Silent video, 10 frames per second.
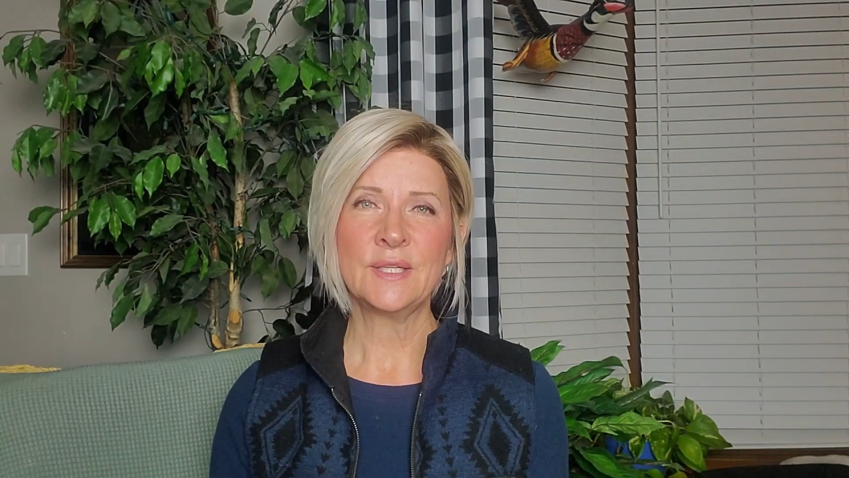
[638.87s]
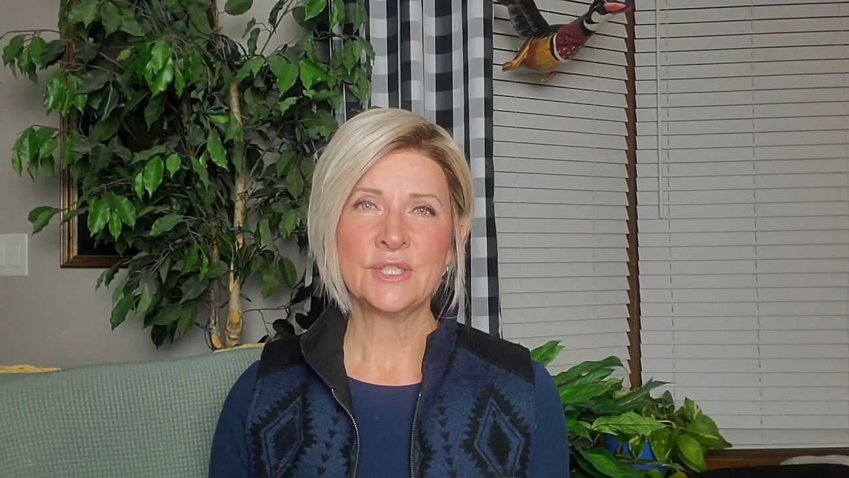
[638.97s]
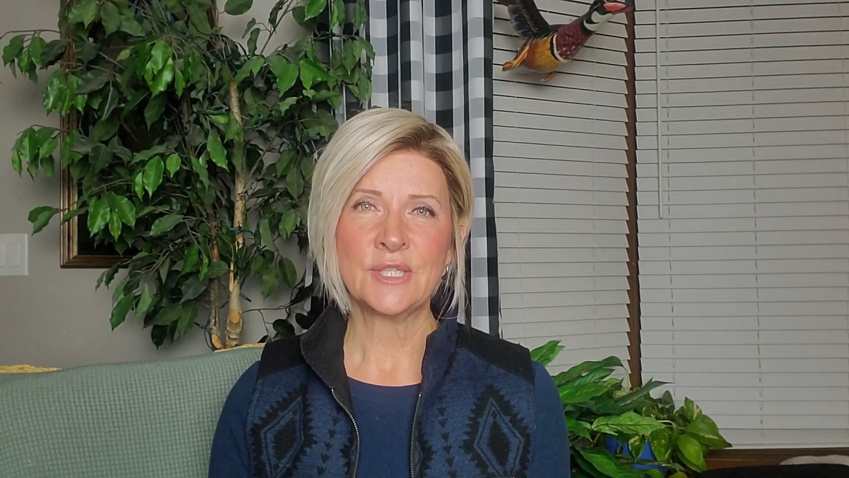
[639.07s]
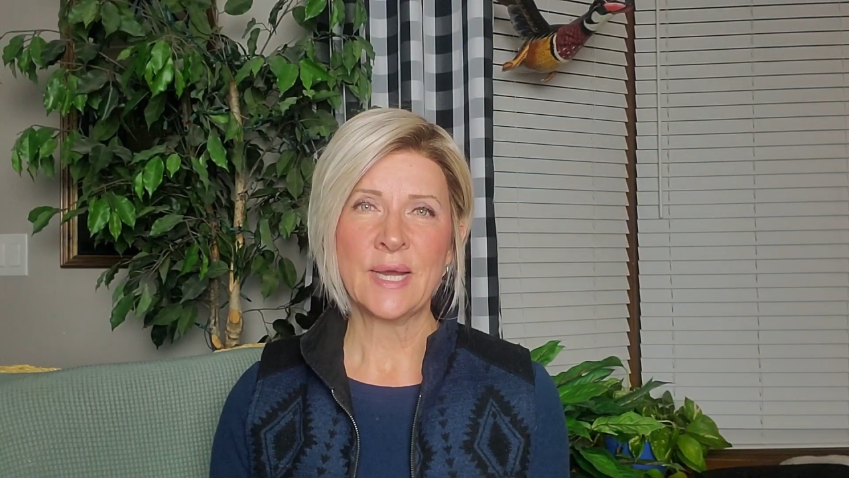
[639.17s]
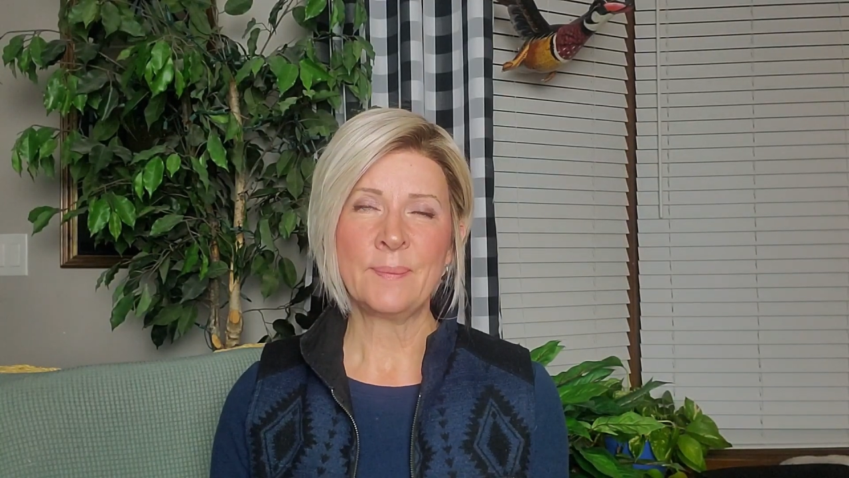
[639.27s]

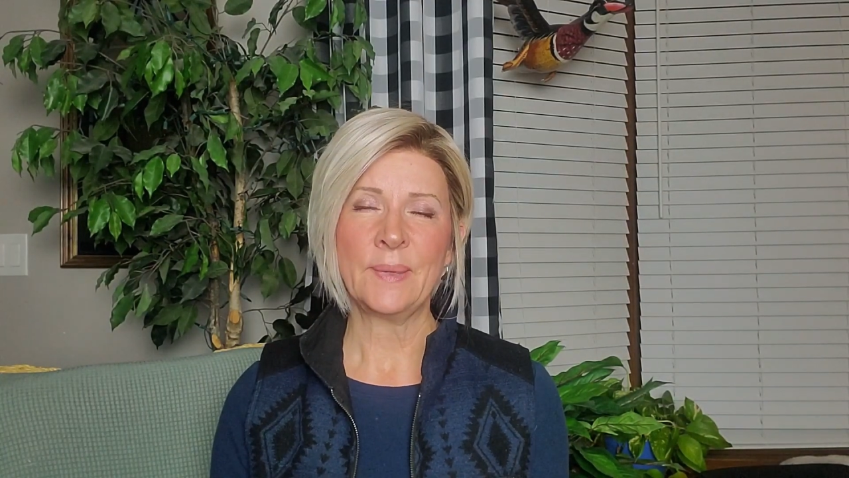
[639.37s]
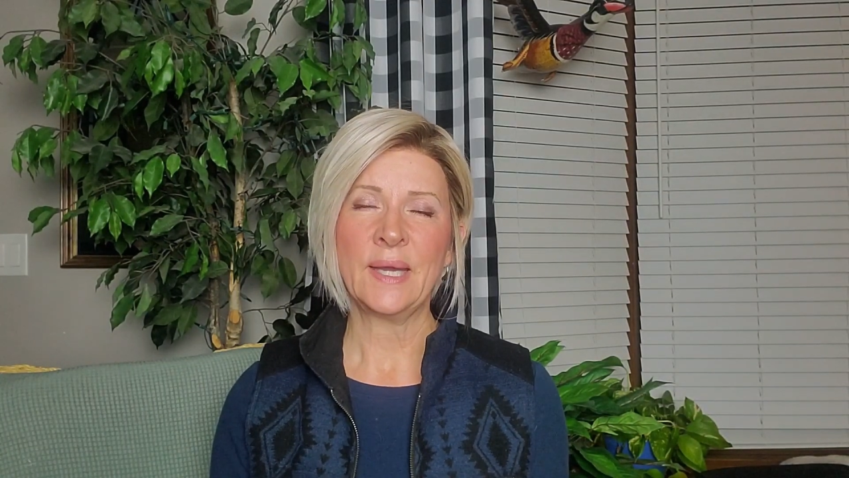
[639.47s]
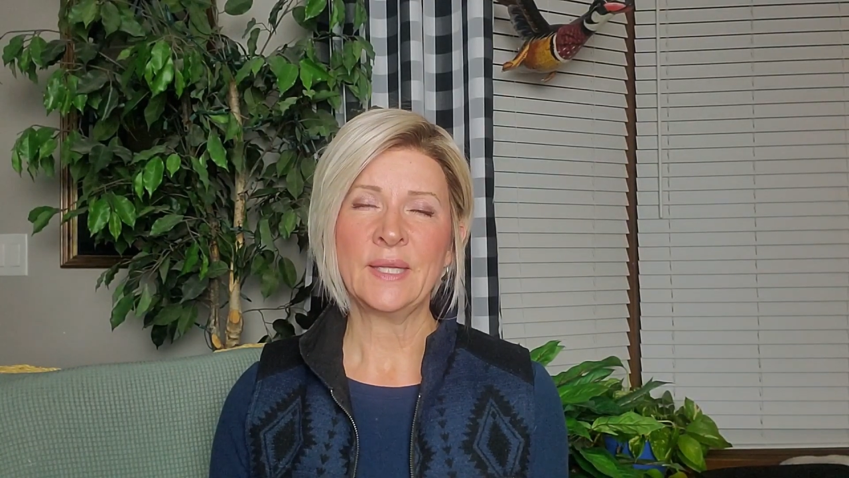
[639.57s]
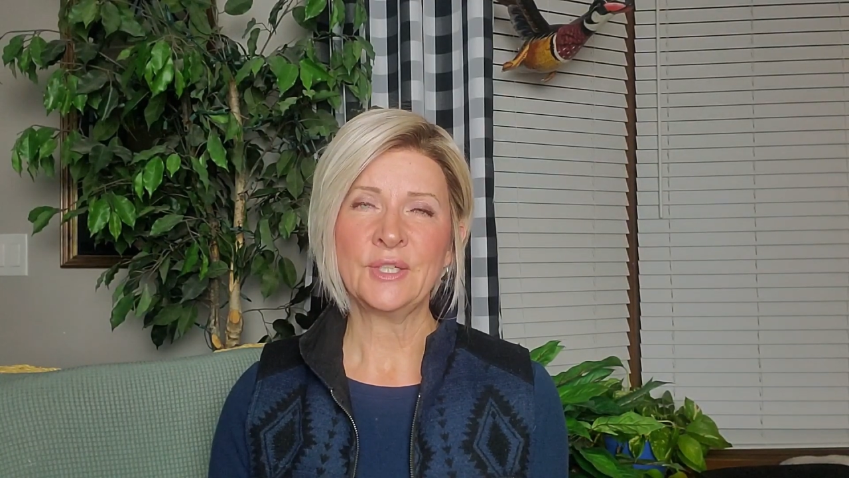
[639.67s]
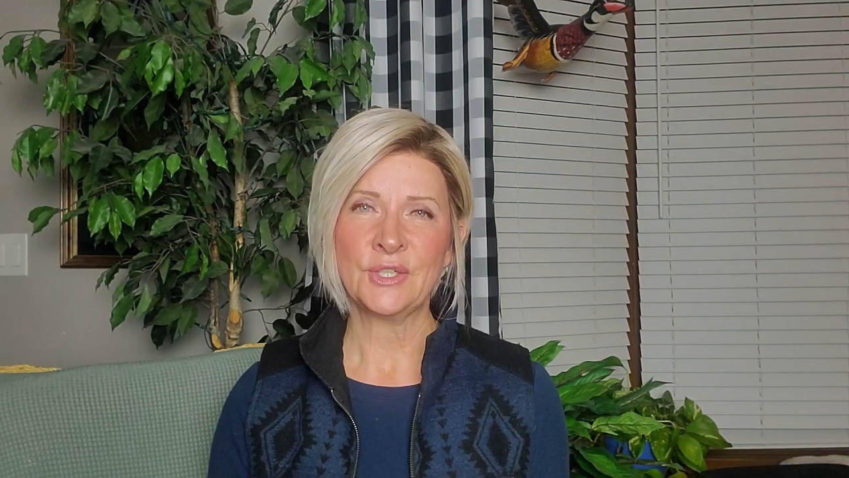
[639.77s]
shop,
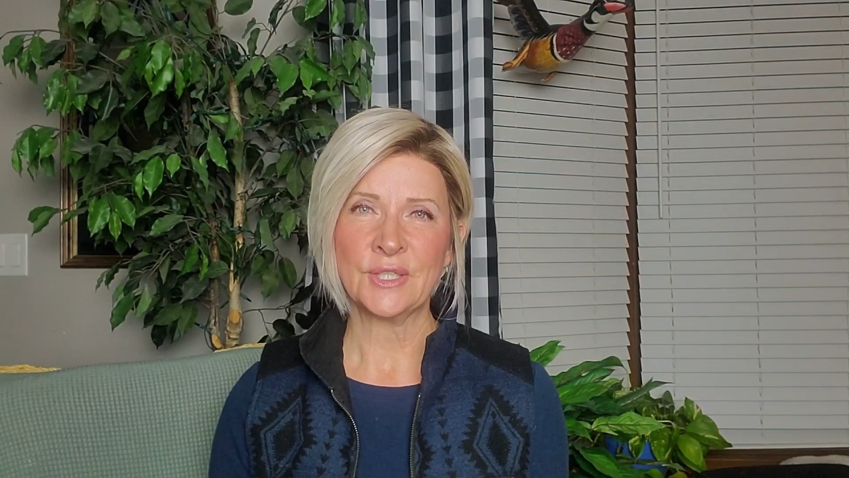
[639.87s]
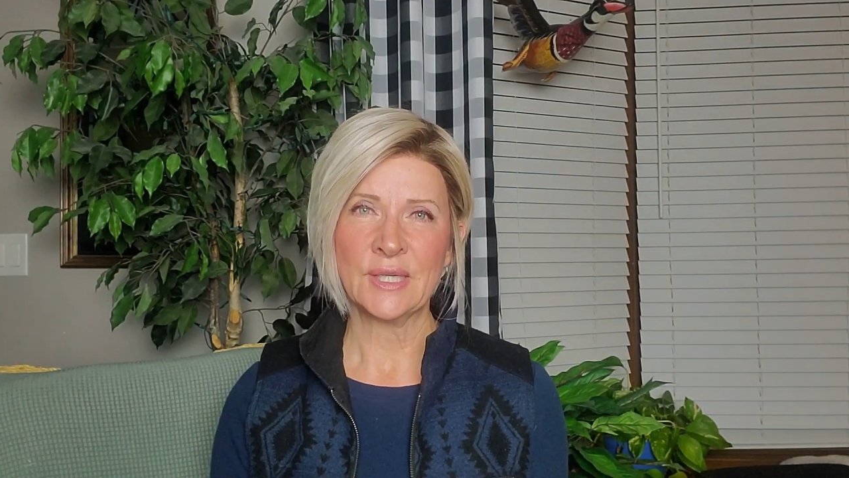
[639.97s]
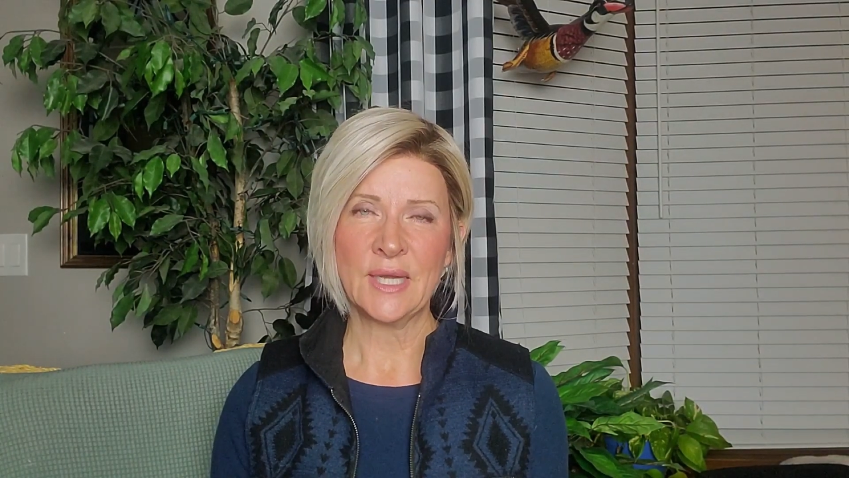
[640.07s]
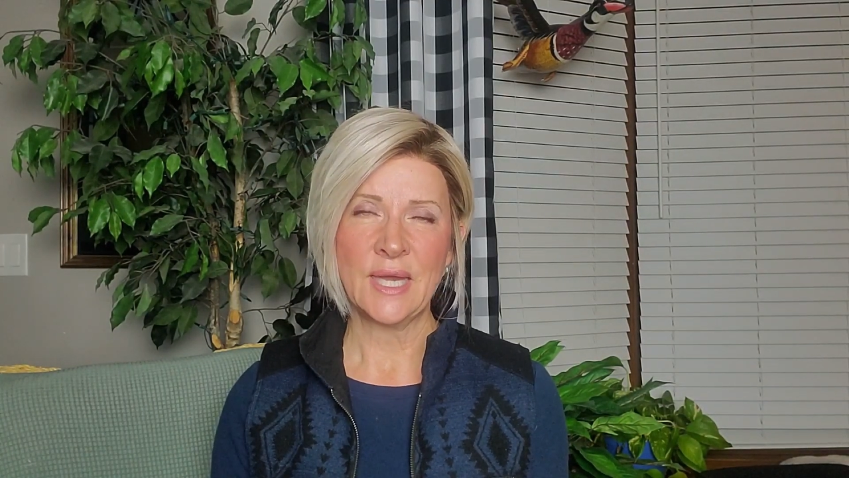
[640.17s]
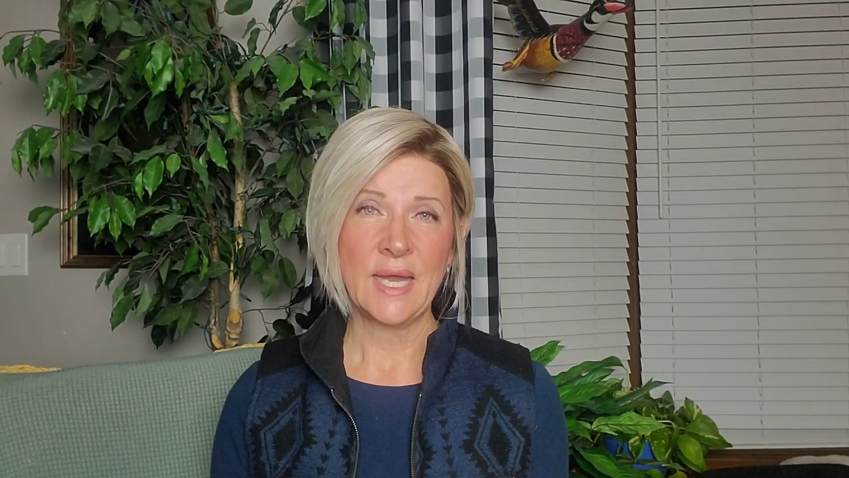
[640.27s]
and cook